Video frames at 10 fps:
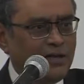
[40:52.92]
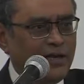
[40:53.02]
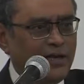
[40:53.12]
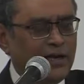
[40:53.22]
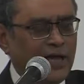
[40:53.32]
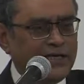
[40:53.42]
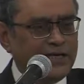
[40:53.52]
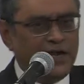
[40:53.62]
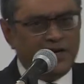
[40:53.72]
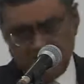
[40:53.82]
in
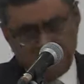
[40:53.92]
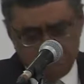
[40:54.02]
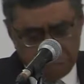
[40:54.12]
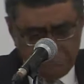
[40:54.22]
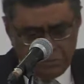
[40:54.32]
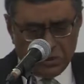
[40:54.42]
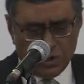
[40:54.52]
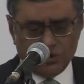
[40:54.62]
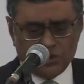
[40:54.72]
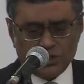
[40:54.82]
1980? Who
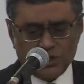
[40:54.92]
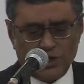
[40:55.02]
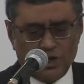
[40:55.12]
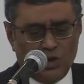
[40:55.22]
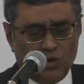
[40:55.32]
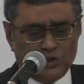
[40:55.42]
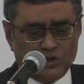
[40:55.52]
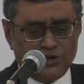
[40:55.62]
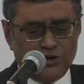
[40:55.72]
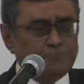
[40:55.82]
knows? Was
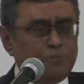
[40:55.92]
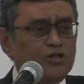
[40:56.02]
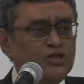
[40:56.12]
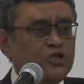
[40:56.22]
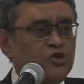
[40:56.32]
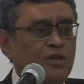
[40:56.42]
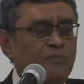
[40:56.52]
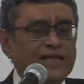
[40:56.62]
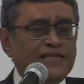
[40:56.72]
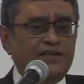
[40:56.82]
it a response to the
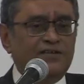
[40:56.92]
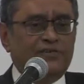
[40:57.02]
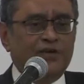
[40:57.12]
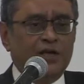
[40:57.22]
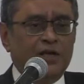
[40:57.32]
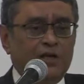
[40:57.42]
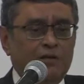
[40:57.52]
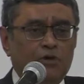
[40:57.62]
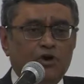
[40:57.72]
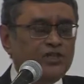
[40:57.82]
massive
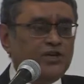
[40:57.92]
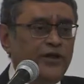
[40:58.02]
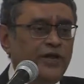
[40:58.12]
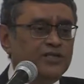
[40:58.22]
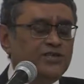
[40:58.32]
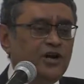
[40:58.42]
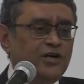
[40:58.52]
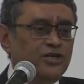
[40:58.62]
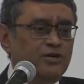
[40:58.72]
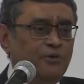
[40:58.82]
mosque
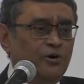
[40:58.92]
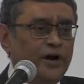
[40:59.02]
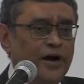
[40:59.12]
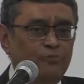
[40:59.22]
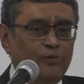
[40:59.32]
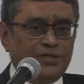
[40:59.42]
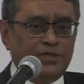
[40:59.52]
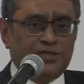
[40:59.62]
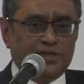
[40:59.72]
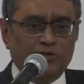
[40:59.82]
reconstruction program which
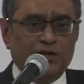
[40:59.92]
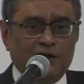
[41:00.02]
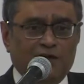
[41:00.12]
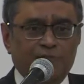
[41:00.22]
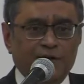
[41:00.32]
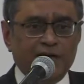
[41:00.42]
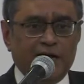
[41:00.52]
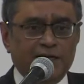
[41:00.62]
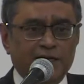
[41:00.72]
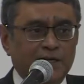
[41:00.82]
the Saudi government
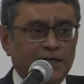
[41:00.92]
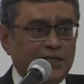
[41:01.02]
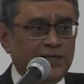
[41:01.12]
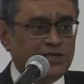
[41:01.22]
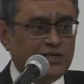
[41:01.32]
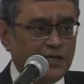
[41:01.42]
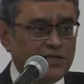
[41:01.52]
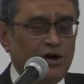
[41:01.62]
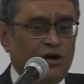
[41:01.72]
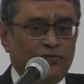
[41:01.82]
had
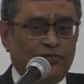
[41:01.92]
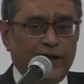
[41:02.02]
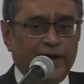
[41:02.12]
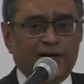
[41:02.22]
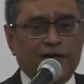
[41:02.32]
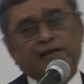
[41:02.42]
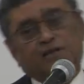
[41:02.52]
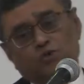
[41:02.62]
started off and had led